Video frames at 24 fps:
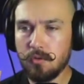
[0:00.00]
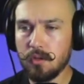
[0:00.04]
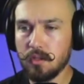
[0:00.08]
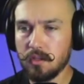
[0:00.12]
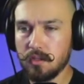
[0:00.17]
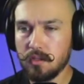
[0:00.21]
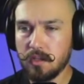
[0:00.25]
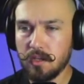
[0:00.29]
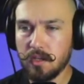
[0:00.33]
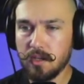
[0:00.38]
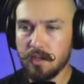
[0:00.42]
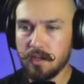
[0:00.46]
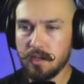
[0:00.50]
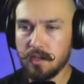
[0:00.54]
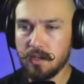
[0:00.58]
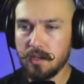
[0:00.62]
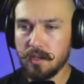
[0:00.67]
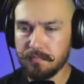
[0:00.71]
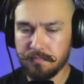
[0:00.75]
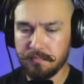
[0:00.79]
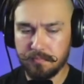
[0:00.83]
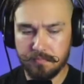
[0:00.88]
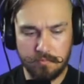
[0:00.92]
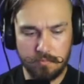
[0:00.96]
Cool.
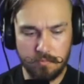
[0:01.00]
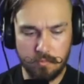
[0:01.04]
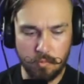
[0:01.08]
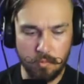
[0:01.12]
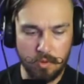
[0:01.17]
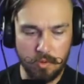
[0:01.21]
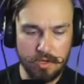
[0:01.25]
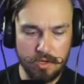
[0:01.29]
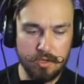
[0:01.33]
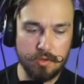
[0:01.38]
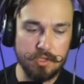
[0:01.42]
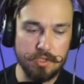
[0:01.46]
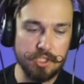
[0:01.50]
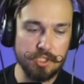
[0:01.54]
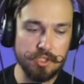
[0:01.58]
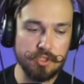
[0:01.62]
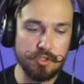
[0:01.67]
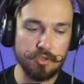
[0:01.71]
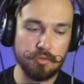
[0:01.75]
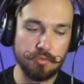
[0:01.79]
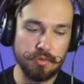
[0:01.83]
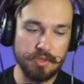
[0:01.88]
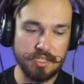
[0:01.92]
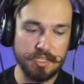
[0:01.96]
Um, what do
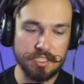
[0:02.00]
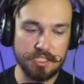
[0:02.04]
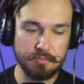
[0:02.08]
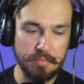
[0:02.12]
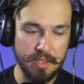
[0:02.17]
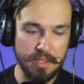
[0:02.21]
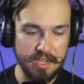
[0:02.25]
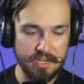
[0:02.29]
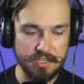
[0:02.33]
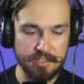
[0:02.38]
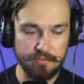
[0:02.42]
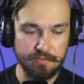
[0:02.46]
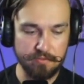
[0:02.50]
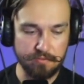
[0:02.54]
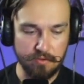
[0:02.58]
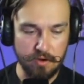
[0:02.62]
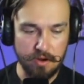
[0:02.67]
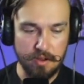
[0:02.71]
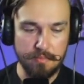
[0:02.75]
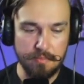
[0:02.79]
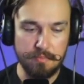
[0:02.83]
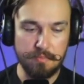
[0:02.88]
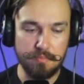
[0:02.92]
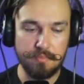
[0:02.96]
you expect
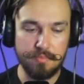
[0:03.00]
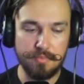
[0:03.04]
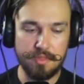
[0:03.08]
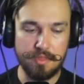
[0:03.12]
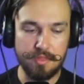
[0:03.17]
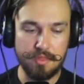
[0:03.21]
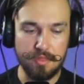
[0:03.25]
from